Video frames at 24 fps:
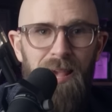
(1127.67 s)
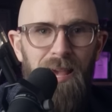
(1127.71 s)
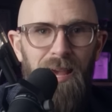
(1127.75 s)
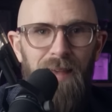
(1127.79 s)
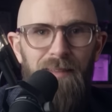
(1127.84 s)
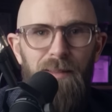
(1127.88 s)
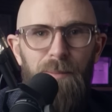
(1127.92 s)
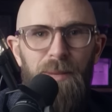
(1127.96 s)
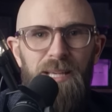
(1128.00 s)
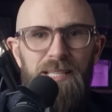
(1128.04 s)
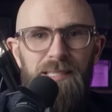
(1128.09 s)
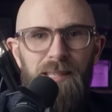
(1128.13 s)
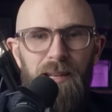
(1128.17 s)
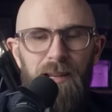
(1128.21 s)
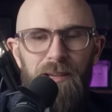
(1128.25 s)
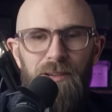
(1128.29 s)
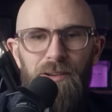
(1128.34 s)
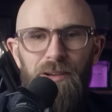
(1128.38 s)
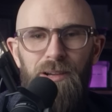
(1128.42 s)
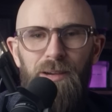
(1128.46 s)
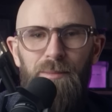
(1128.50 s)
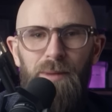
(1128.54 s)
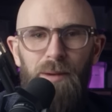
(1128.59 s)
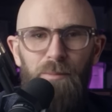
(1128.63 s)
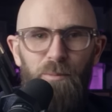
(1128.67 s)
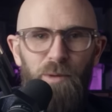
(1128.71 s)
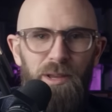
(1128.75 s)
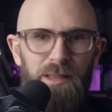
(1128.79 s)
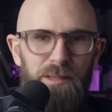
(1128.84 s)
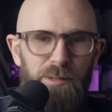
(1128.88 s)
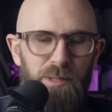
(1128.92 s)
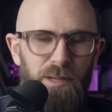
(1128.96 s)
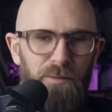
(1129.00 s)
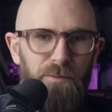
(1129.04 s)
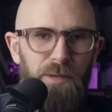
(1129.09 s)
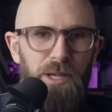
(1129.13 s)
and the best that I could come up with
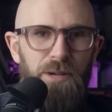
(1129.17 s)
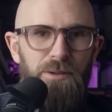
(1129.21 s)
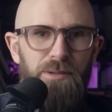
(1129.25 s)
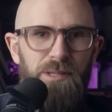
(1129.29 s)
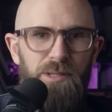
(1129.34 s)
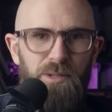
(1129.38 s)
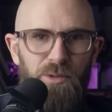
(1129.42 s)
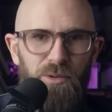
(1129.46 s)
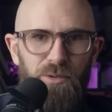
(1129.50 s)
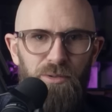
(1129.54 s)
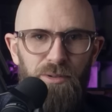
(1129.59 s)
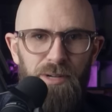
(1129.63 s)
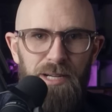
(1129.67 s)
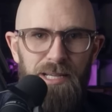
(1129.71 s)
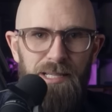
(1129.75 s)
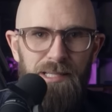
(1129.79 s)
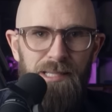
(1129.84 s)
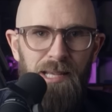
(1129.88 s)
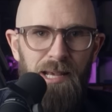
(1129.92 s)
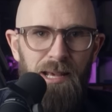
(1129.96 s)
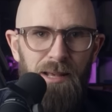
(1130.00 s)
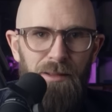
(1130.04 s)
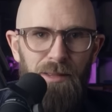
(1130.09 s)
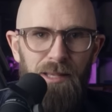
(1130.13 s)
is a few stories